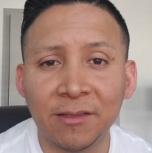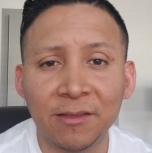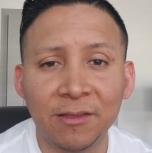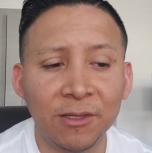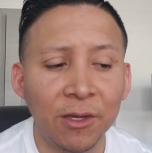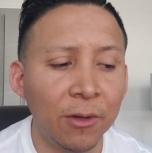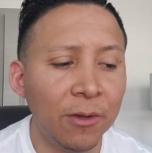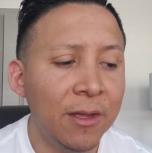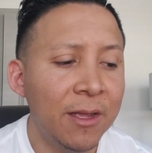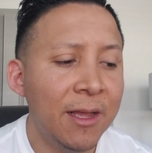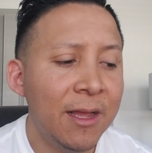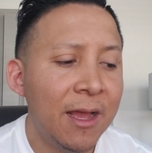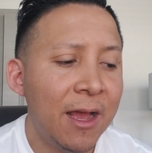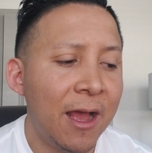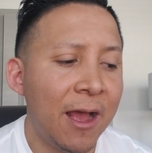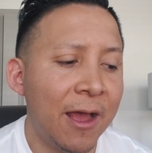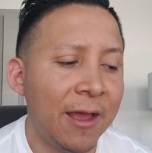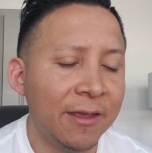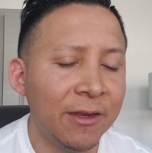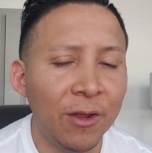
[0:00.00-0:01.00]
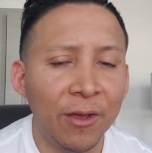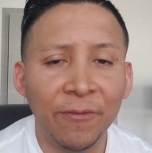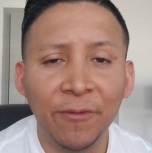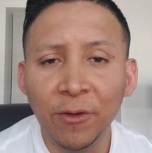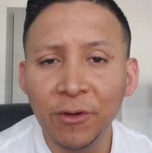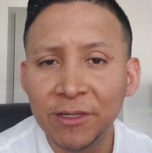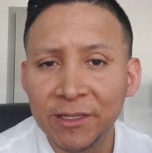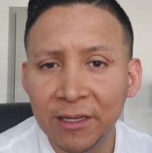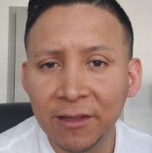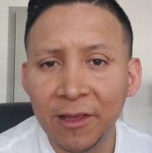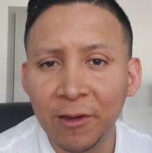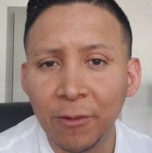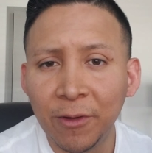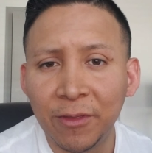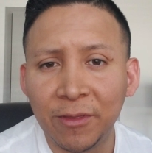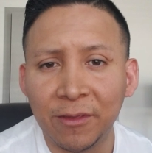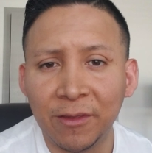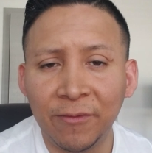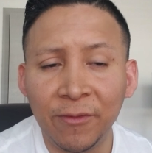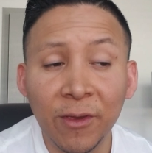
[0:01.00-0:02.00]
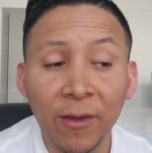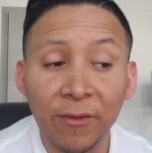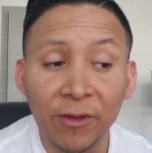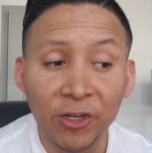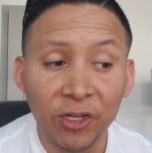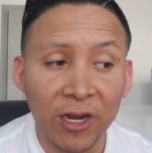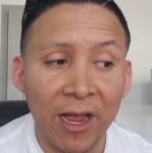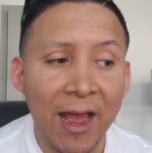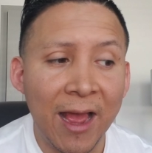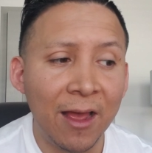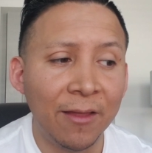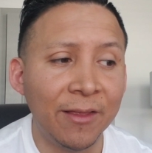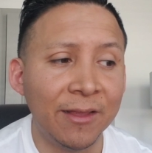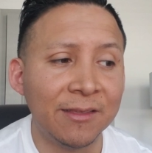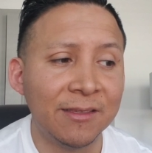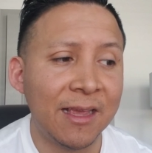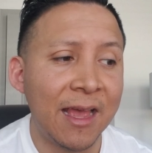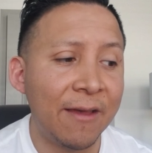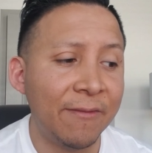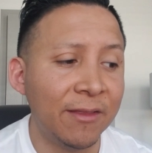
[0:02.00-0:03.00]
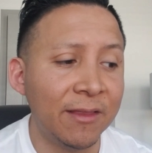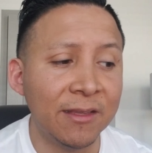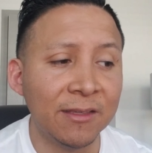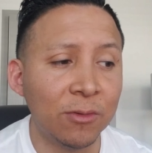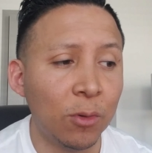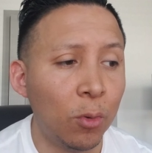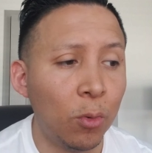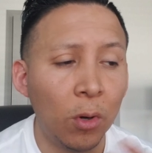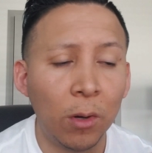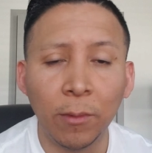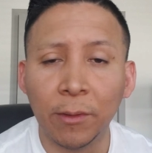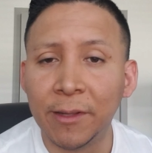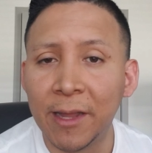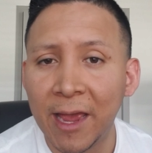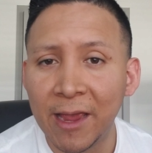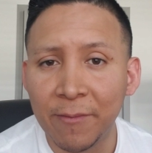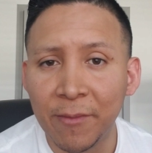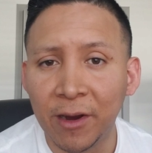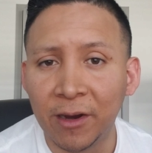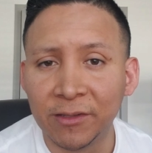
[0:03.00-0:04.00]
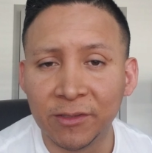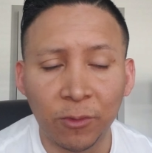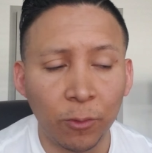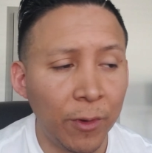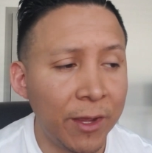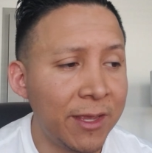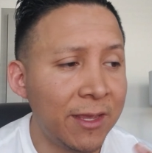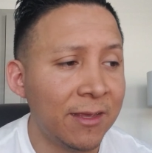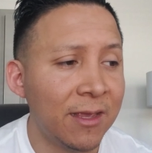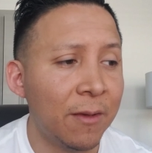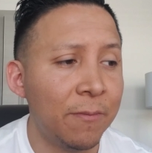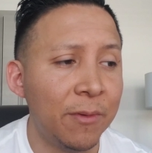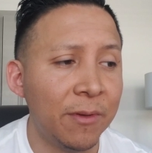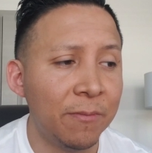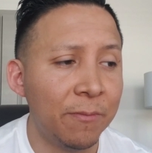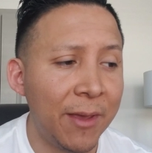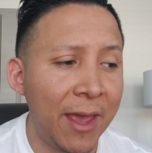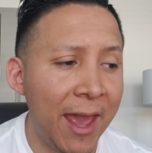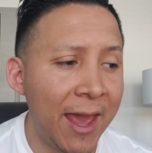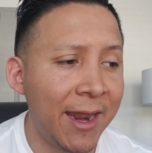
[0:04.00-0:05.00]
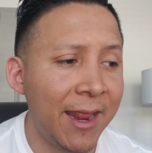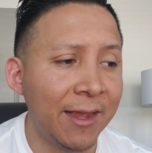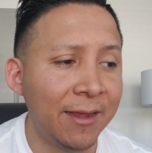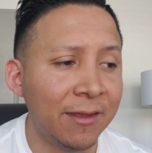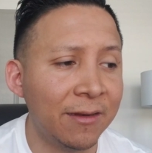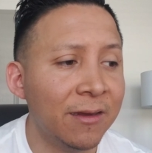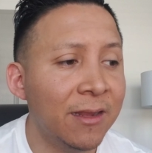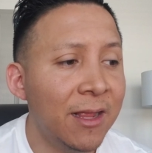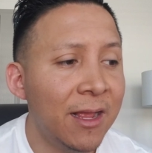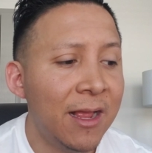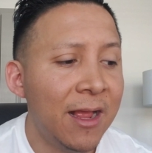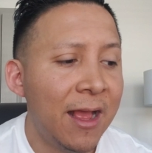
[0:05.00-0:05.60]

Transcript: And so, uh, you know, if you're dealing with, if you have a child that's having these horrible nightmares and waking up in panic and,